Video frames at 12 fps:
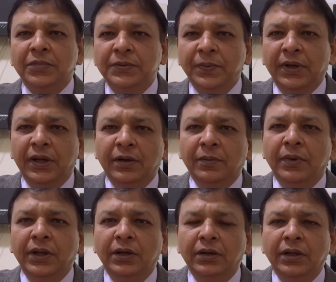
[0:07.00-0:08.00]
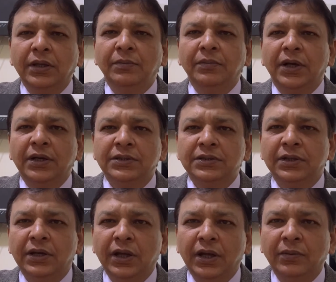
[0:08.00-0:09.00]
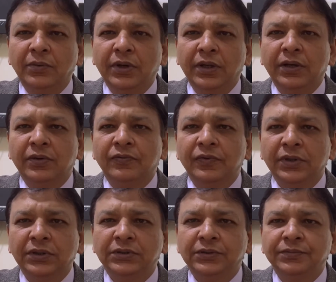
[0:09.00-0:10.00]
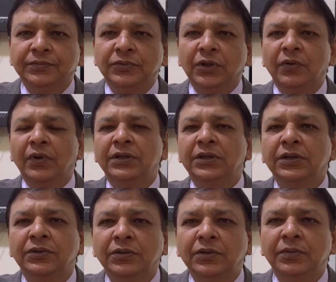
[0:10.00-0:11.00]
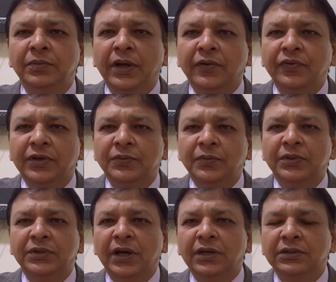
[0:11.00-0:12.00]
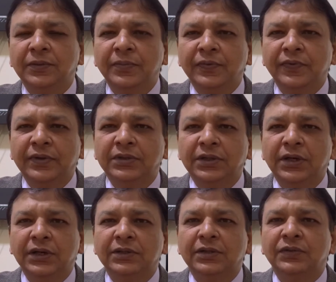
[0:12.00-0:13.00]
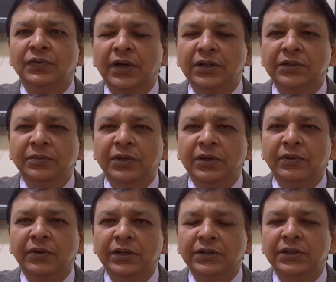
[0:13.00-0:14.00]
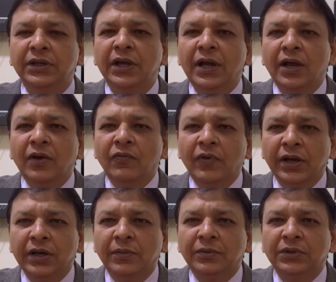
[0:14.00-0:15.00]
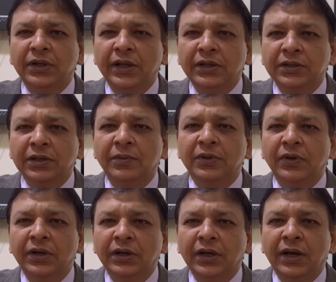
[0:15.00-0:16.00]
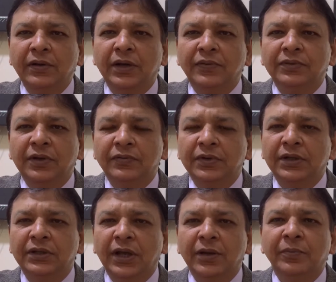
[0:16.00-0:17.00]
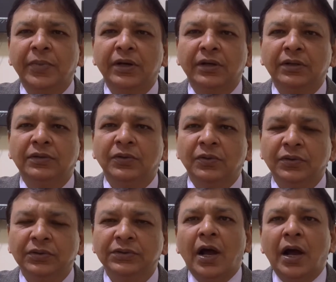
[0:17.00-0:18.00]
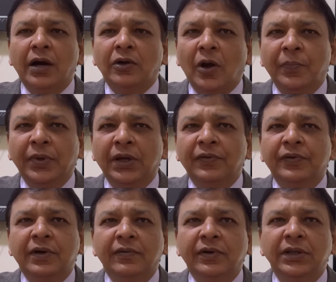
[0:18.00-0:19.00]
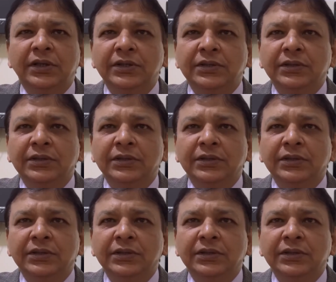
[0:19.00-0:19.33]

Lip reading: Bismillahirrahmanirrahim. Assalamu alaikum viewers. You are watching YouTube and Facebook channels of Professor Dr. Rizwan Jamil Qureshi. Welcome to the lecture number 29 of Software Design Patterns course. Topic of coverage is